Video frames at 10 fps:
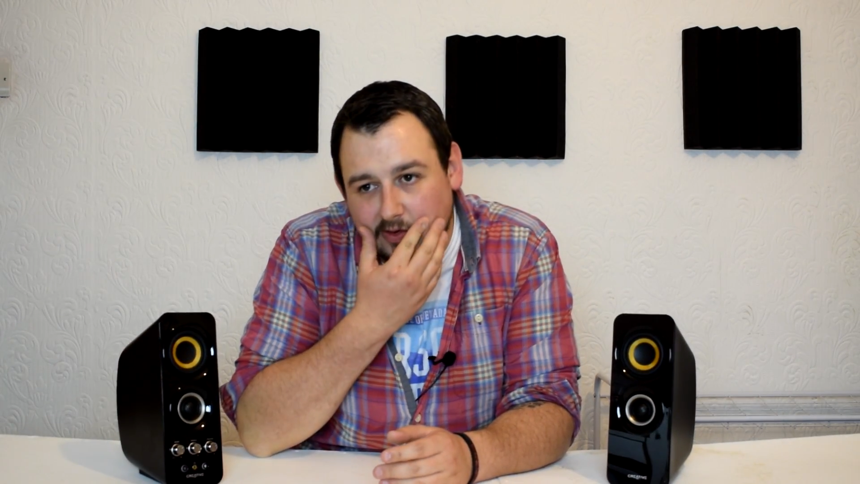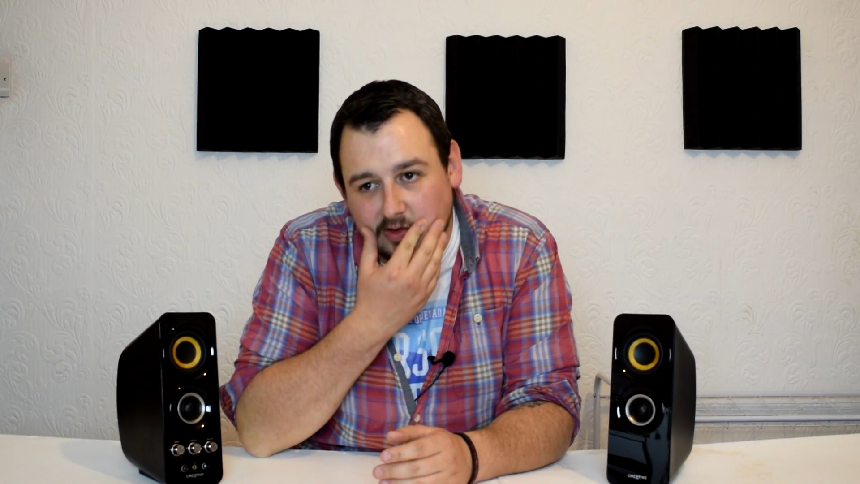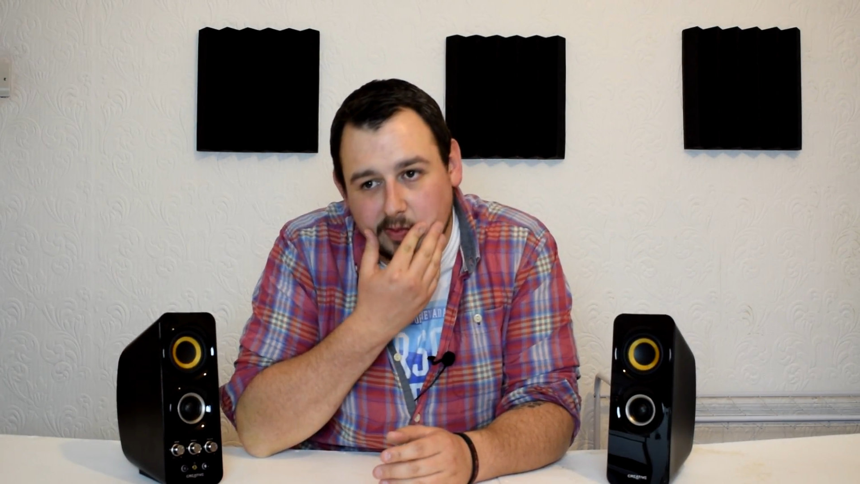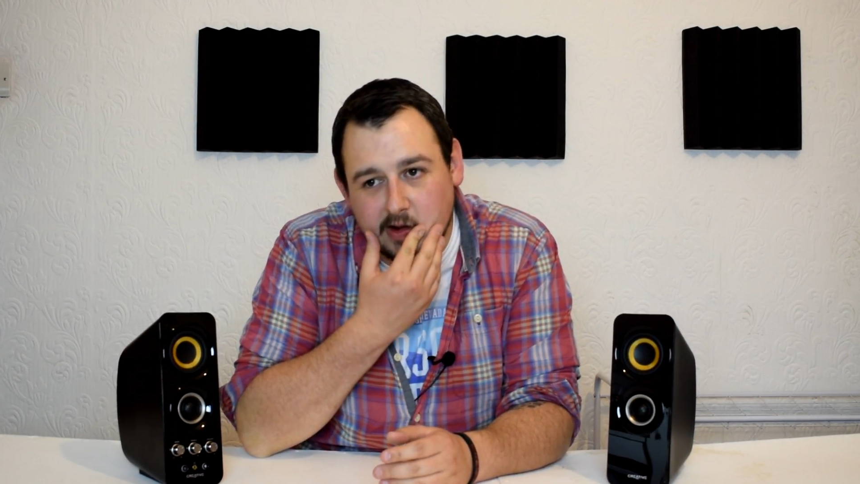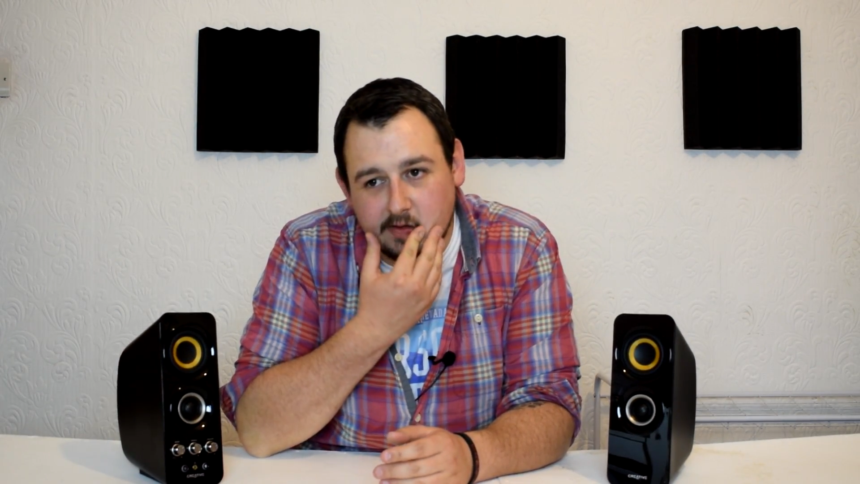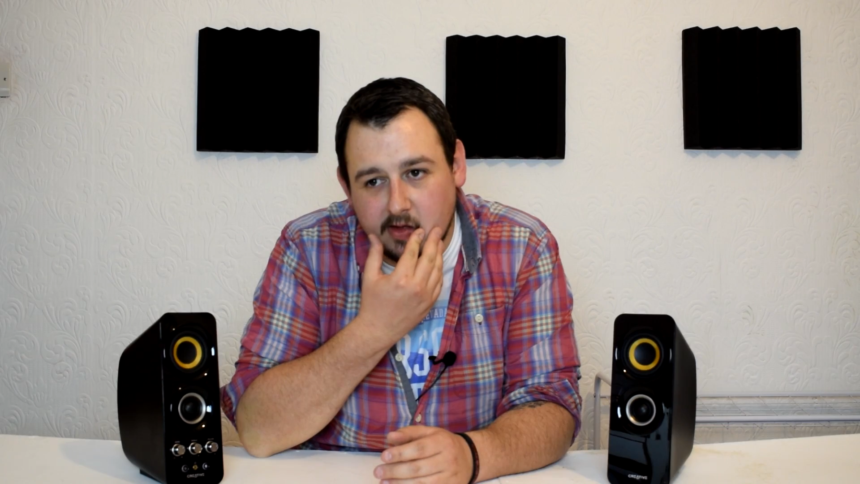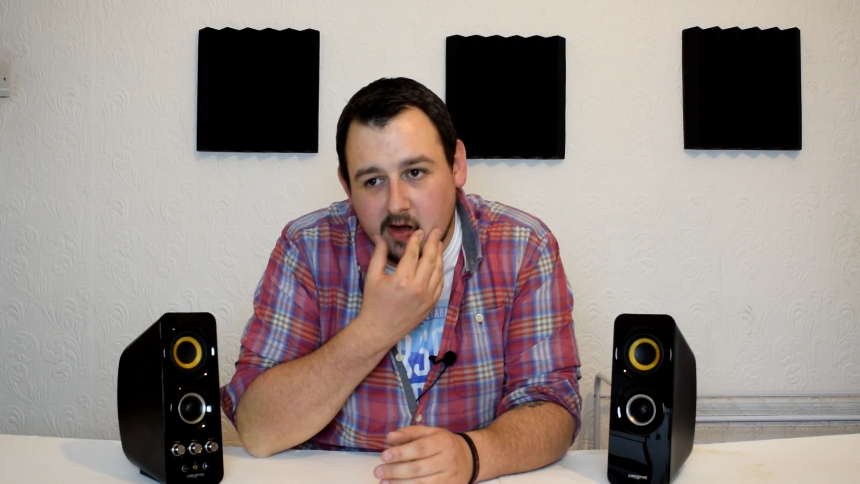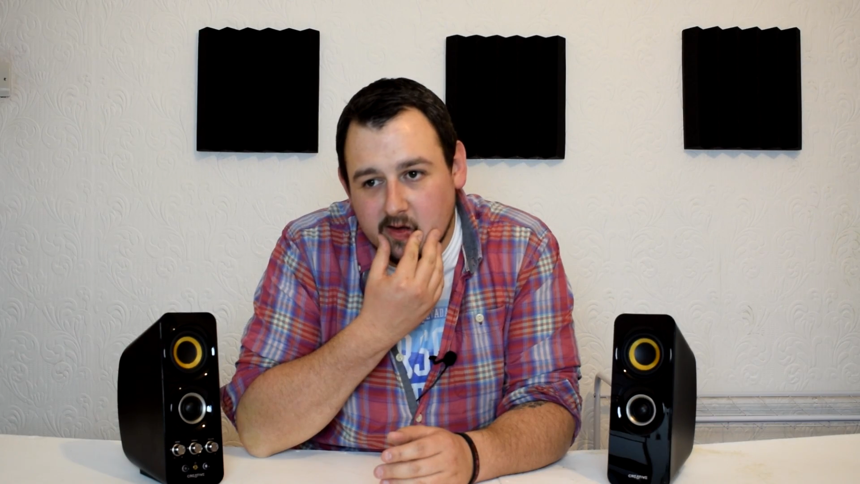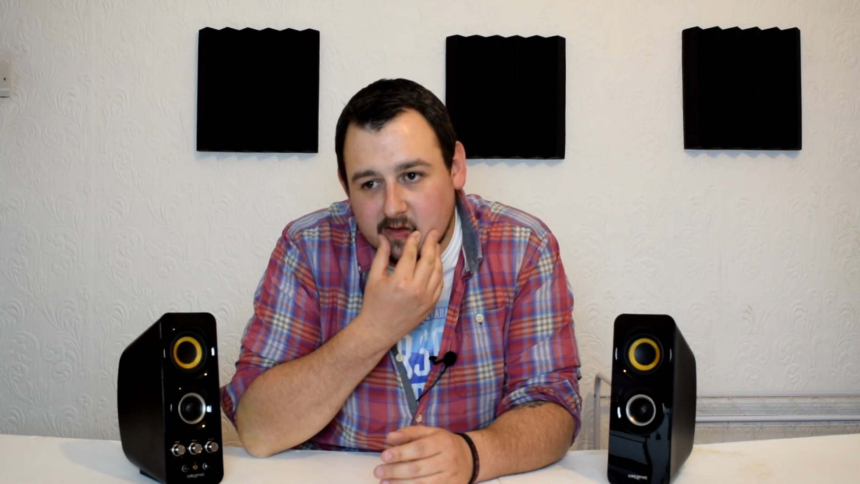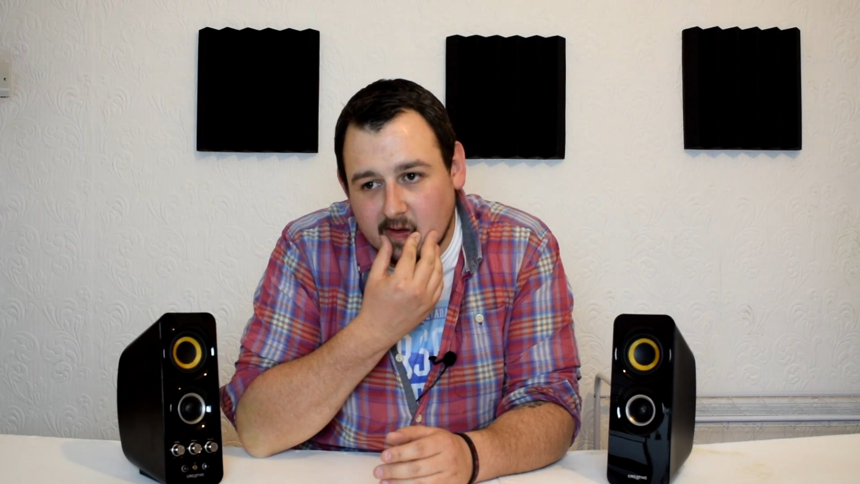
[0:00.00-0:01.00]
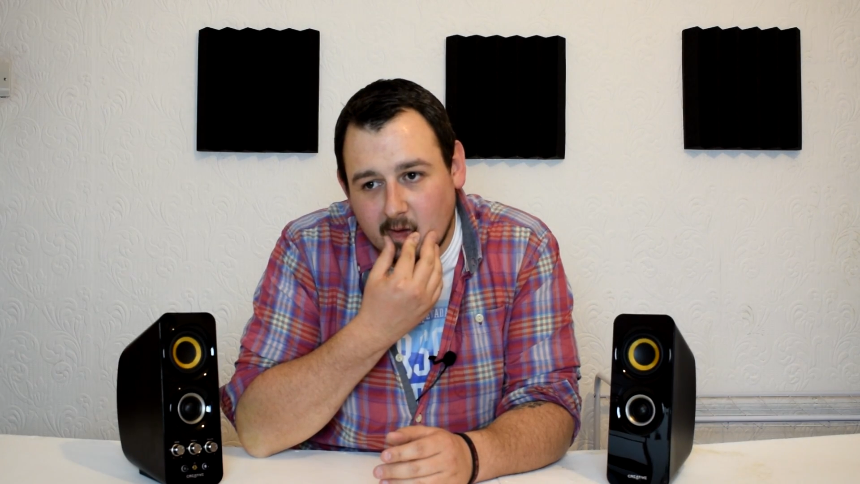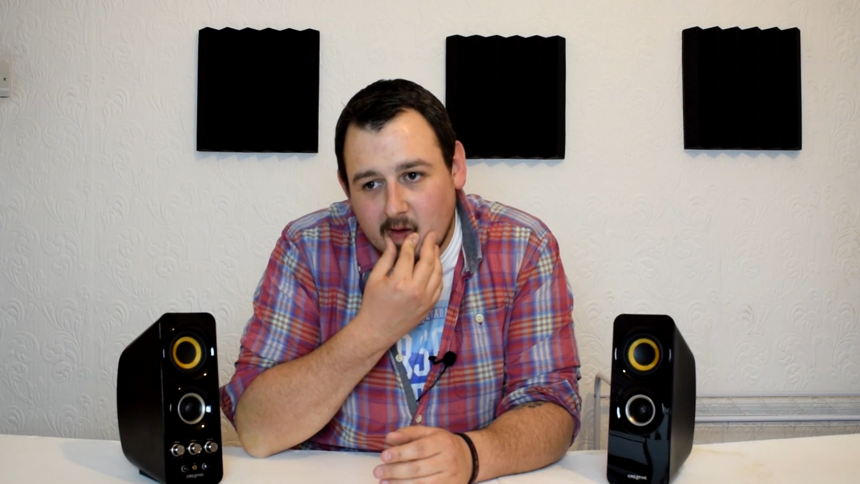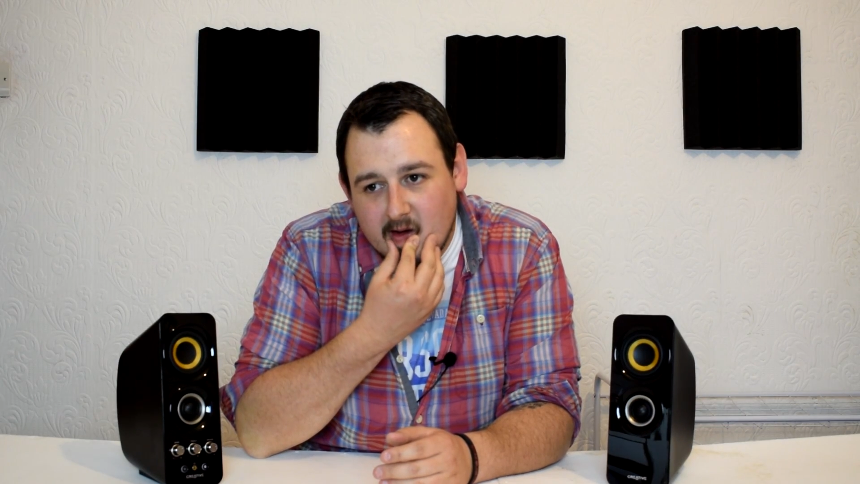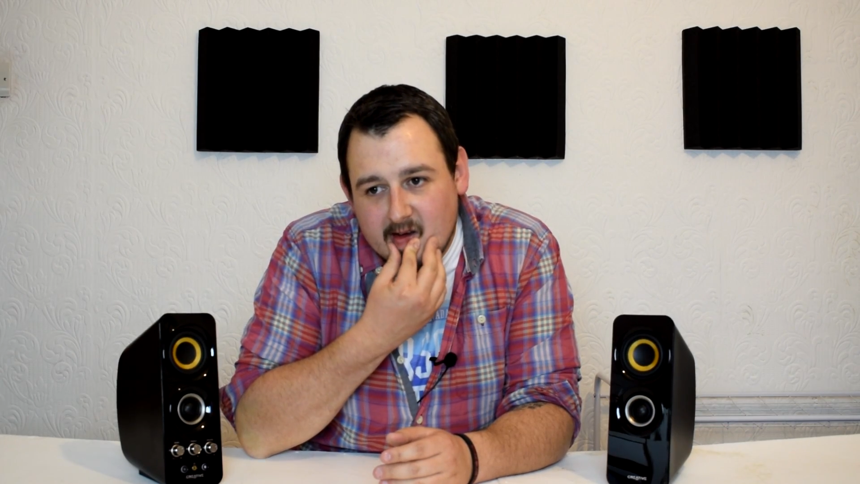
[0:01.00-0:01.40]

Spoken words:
which has been in the arse, so